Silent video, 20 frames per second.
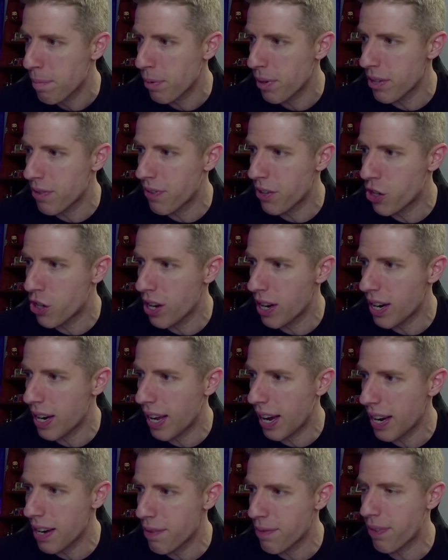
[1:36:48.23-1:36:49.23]
Prince Vegeta
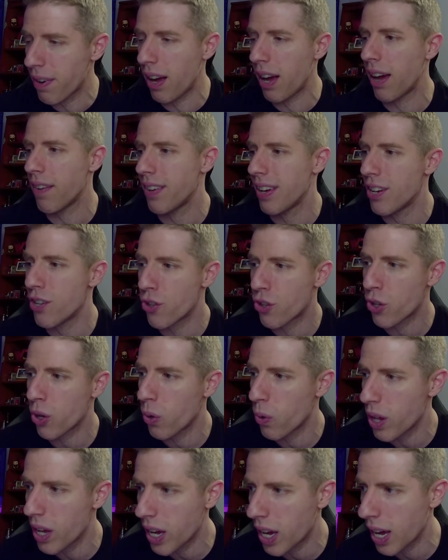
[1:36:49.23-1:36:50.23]
95 in
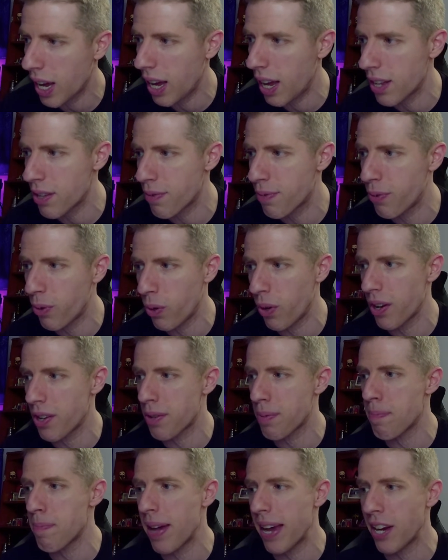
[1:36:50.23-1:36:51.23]
Tony Khan's
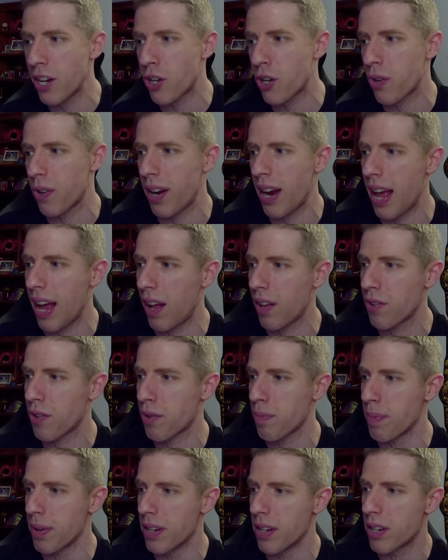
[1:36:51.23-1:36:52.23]
voice. Major
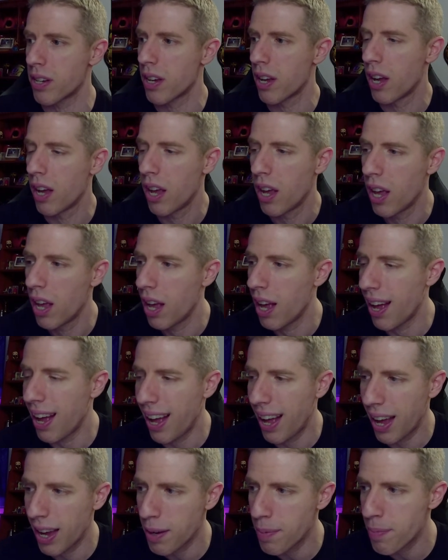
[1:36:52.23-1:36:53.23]
announcement.
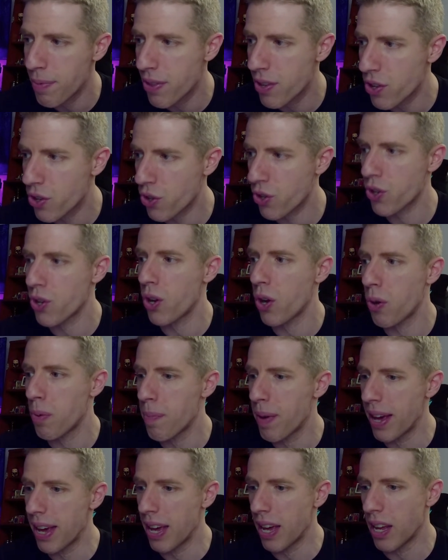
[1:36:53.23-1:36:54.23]
I'm the
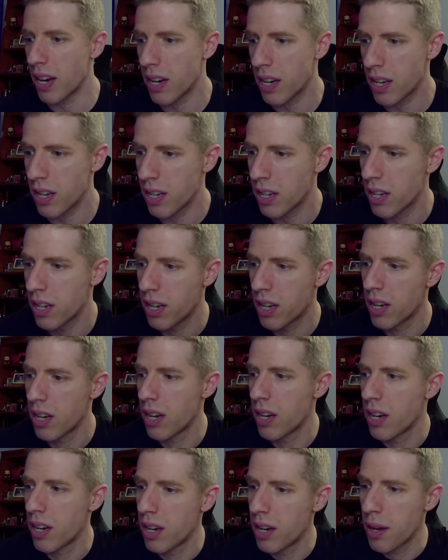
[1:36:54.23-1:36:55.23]
snowman.
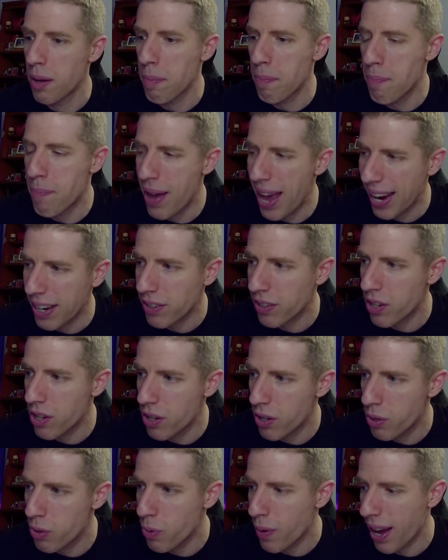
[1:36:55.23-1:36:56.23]
Back to
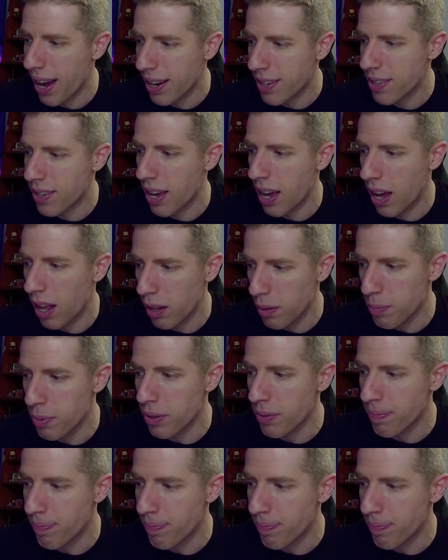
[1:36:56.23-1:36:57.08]
you, Excalibur.